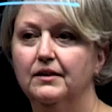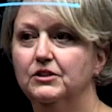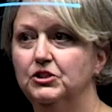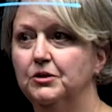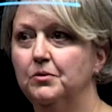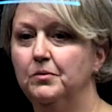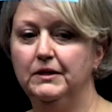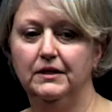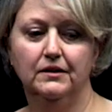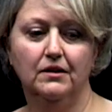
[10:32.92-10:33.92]
this year when we
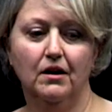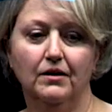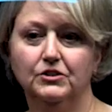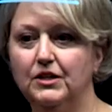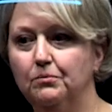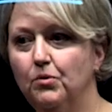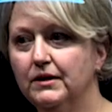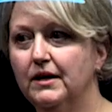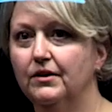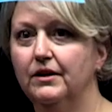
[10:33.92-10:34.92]
did our step
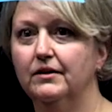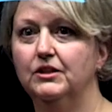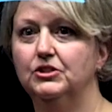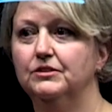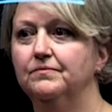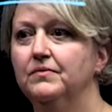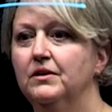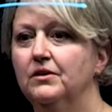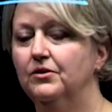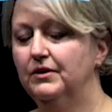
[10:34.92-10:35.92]
one calculation,
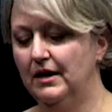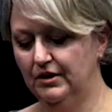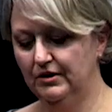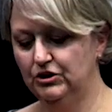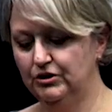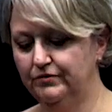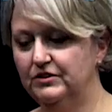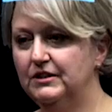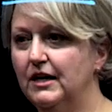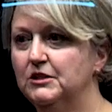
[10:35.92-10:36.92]
or calculation of
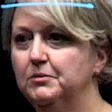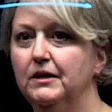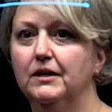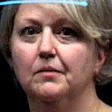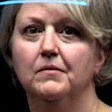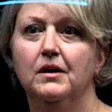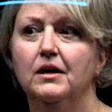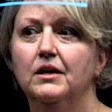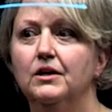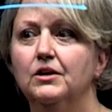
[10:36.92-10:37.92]
taxable income.
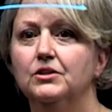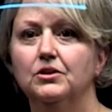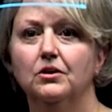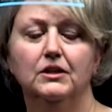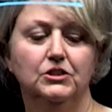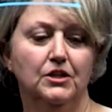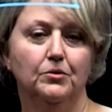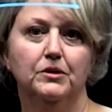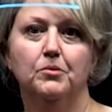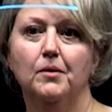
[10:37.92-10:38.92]
So let's
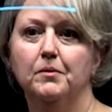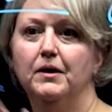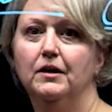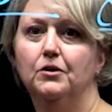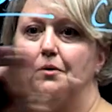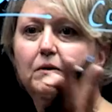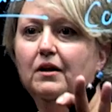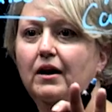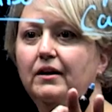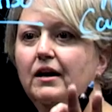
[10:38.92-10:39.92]
start with the property, plant, and equipment
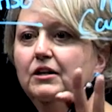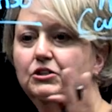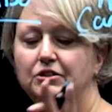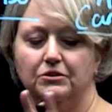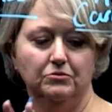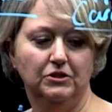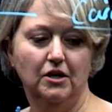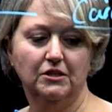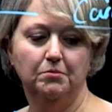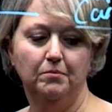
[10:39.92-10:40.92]
line. And as we
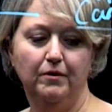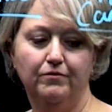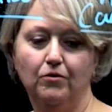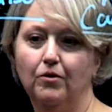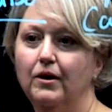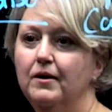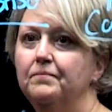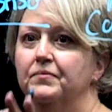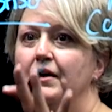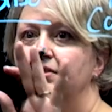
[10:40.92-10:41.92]
talked about before,
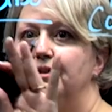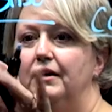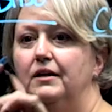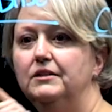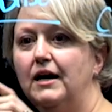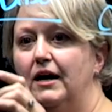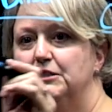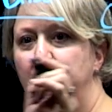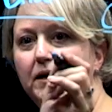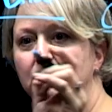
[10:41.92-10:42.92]
the
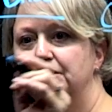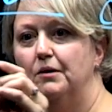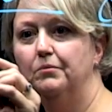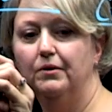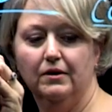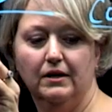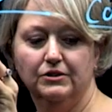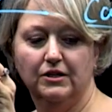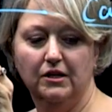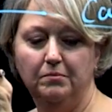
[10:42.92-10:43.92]
tax base number
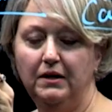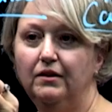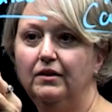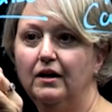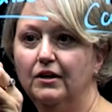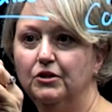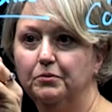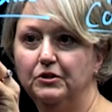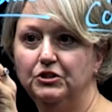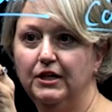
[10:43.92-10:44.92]
is going to be the
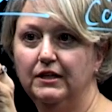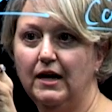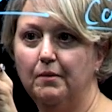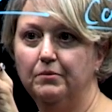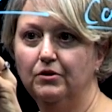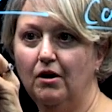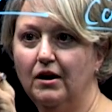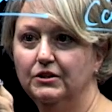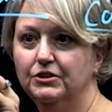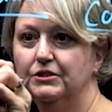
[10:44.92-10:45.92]
undepreciated capital
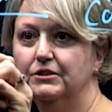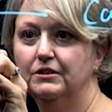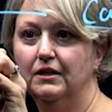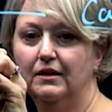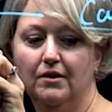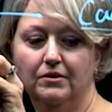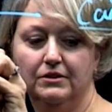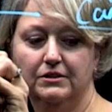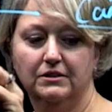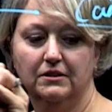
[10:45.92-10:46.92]
cost
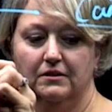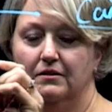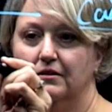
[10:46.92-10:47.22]
allowance